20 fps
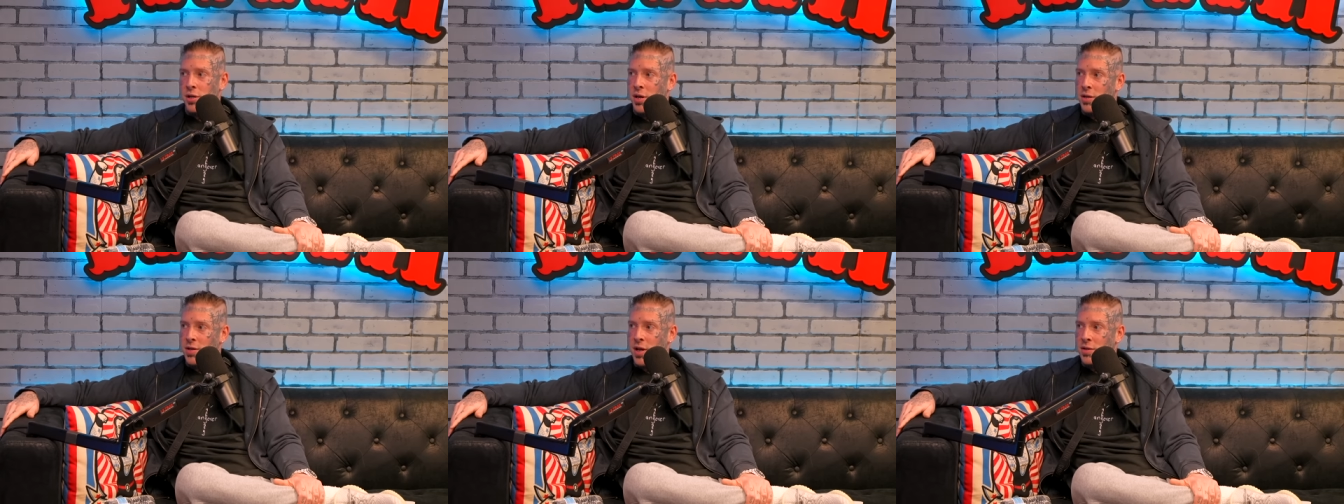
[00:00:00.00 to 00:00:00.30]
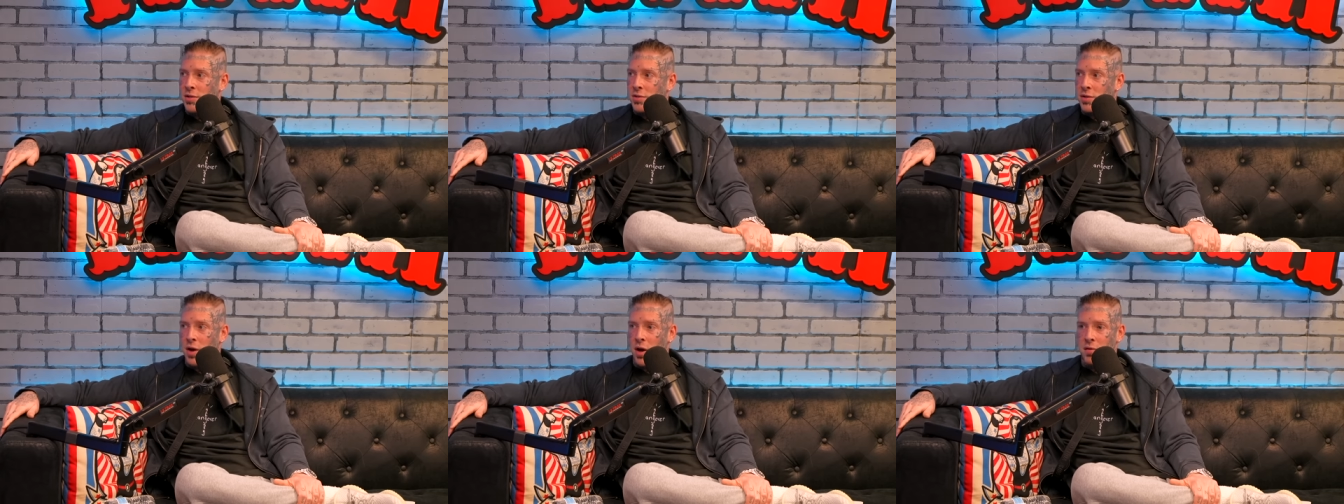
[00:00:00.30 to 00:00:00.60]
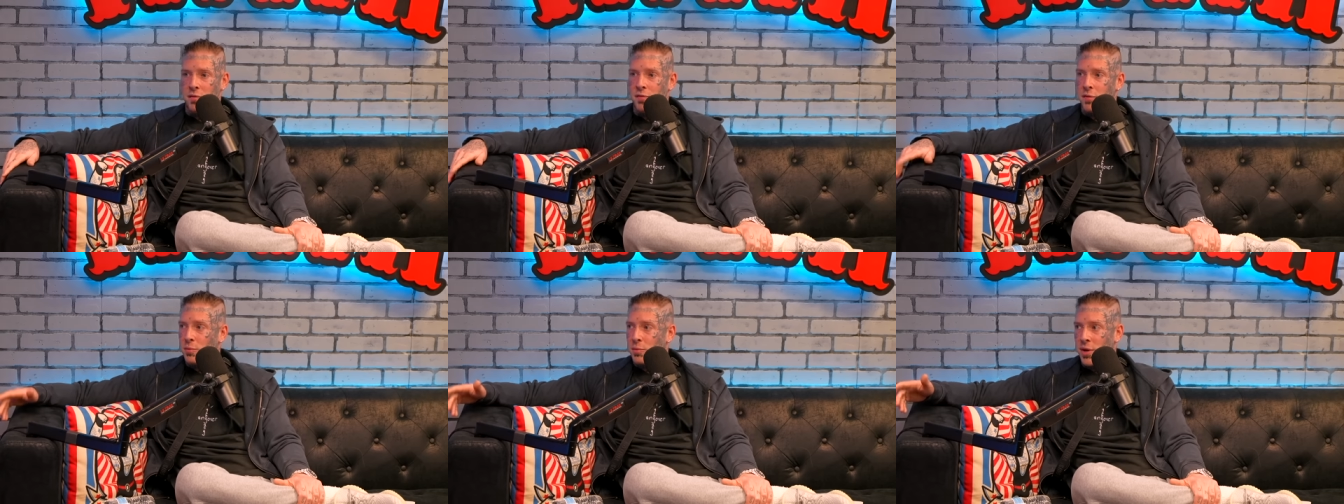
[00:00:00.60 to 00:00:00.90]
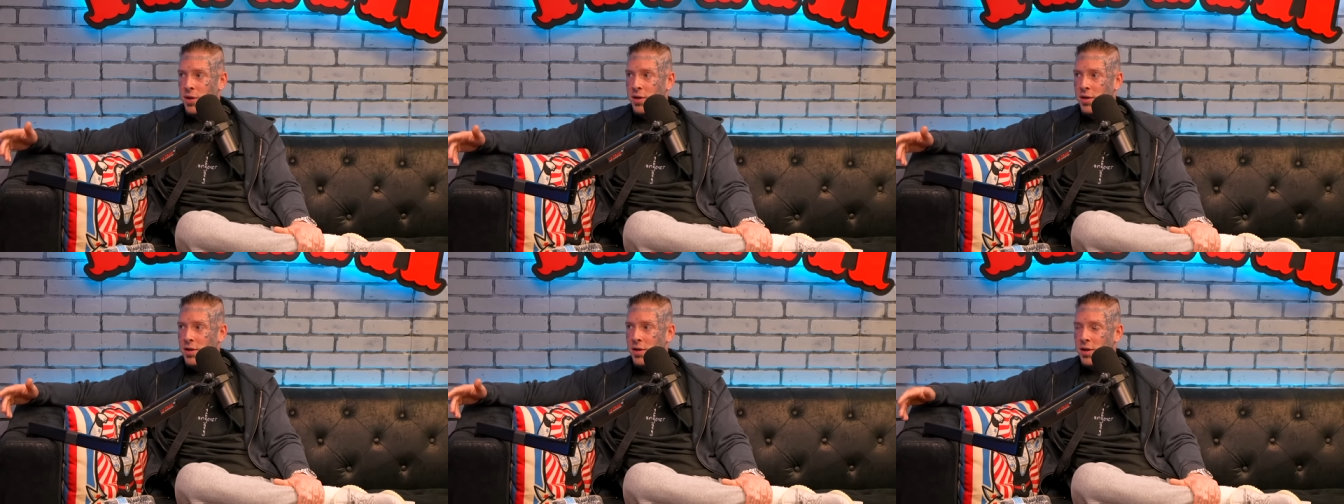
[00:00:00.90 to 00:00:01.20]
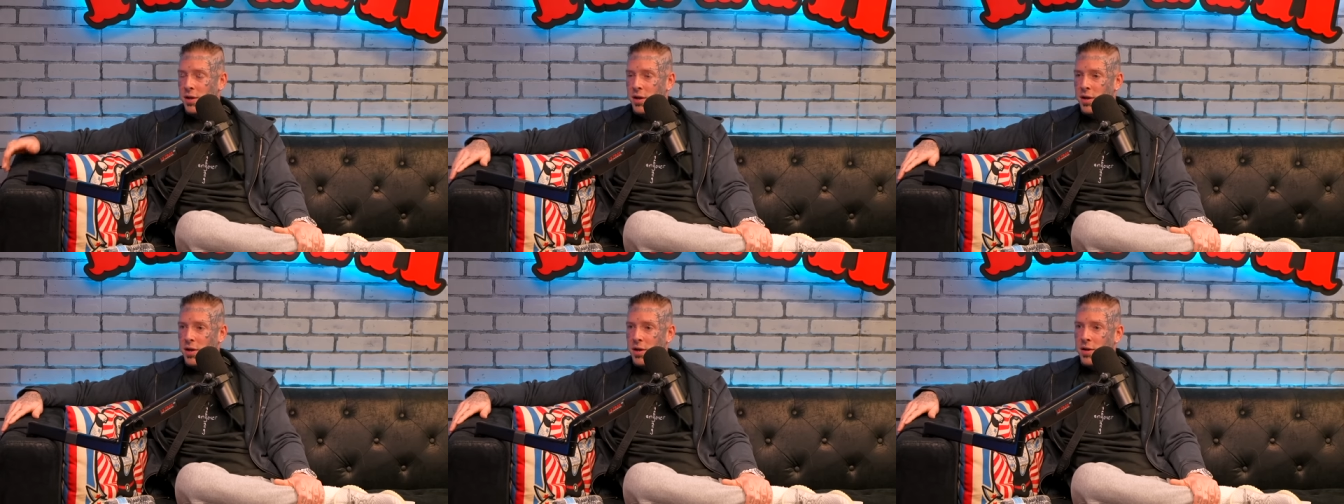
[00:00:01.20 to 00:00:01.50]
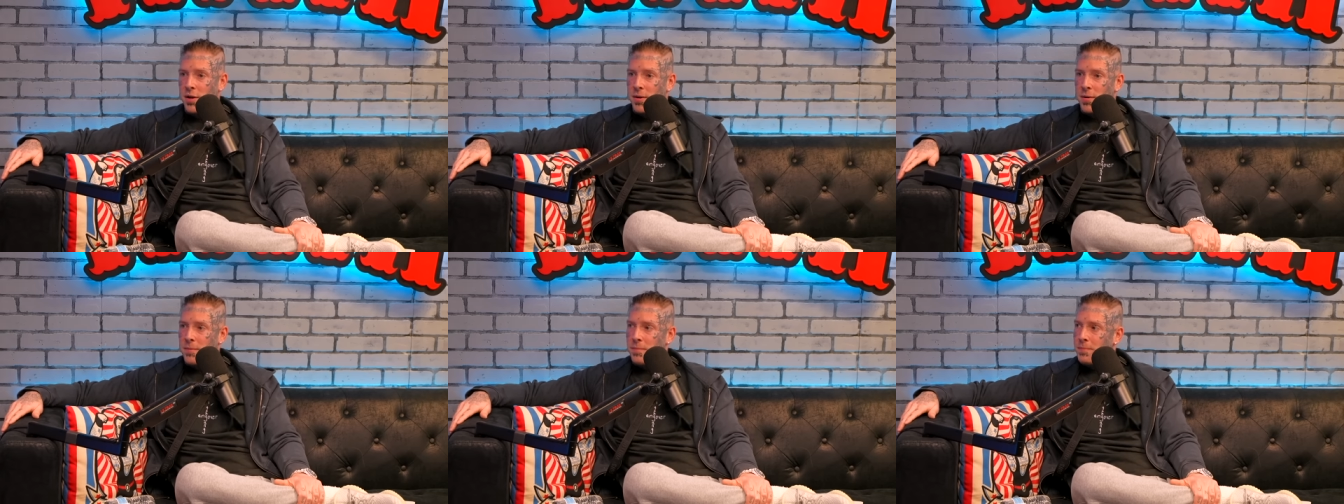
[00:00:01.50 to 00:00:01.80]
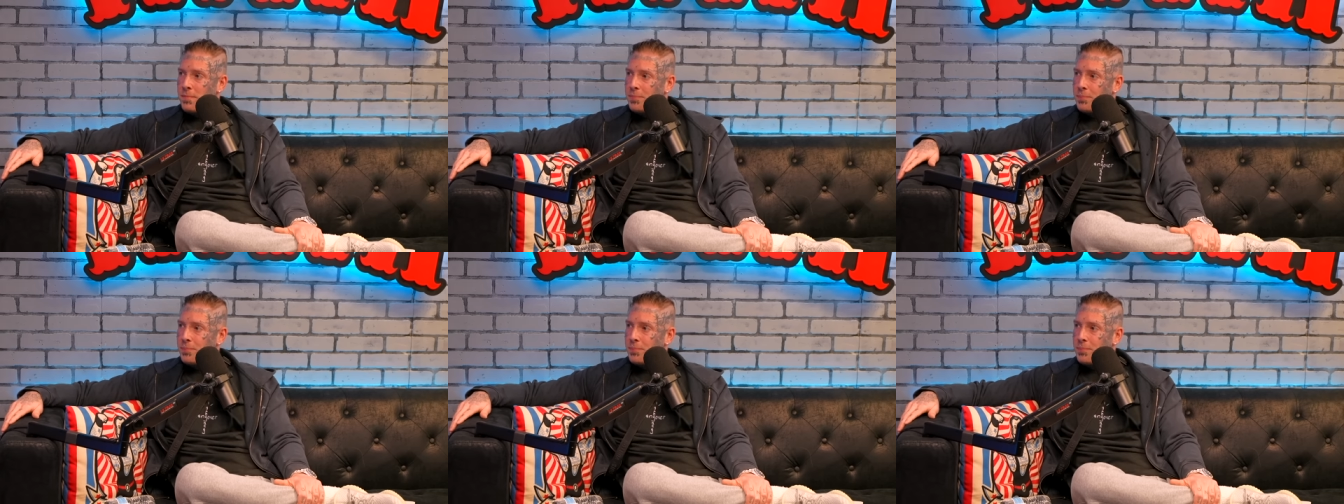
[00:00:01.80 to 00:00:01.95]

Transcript: Like that's not for me. When did you?